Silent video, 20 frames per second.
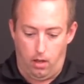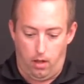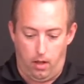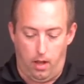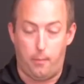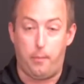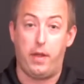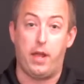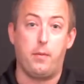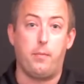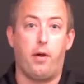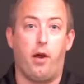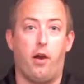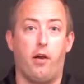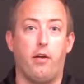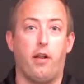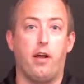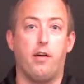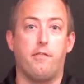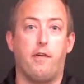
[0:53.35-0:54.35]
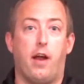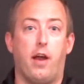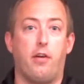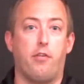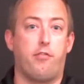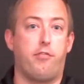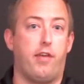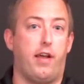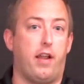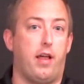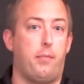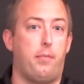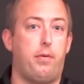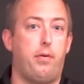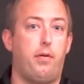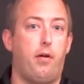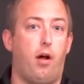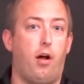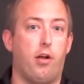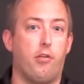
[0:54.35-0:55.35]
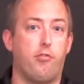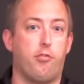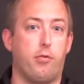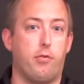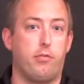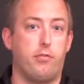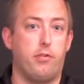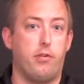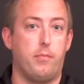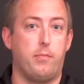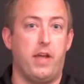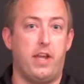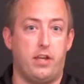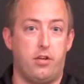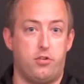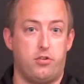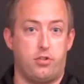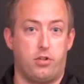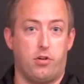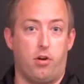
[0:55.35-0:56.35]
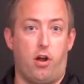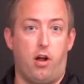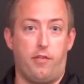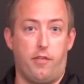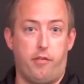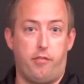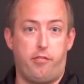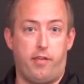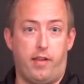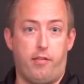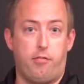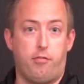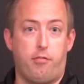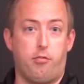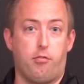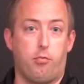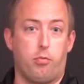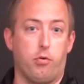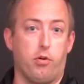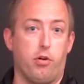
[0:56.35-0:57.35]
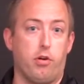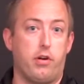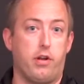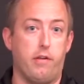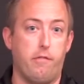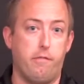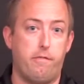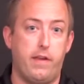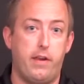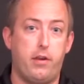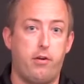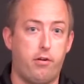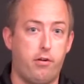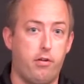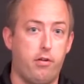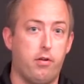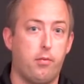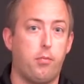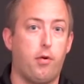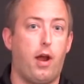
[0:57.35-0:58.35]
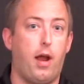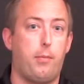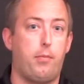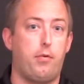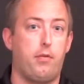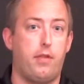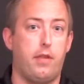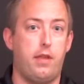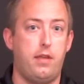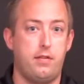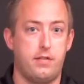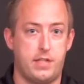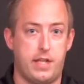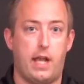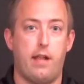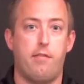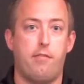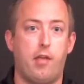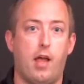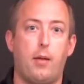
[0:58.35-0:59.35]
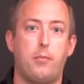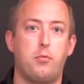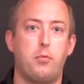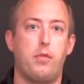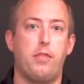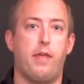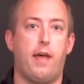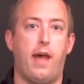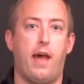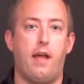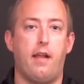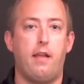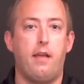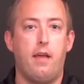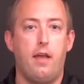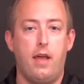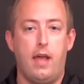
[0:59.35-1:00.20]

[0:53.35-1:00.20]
A big part of our setup also included making sure all the sensors were configured properly. TED's helped with that.